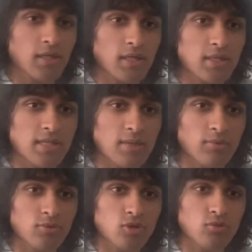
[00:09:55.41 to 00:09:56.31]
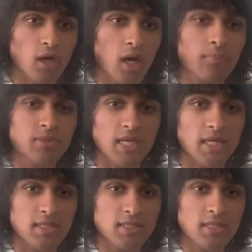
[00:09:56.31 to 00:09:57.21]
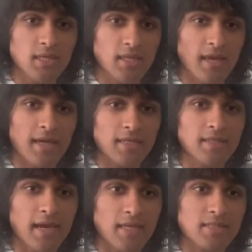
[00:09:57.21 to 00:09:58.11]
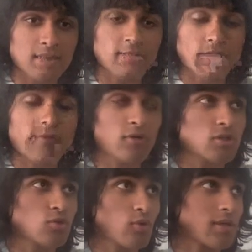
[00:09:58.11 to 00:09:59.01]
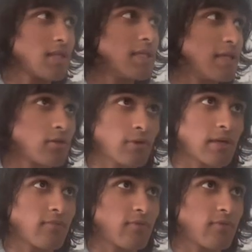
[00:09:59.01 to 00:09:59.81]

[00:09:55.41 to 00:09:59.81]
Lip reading: is able to update that index with whatever is stored in the iterative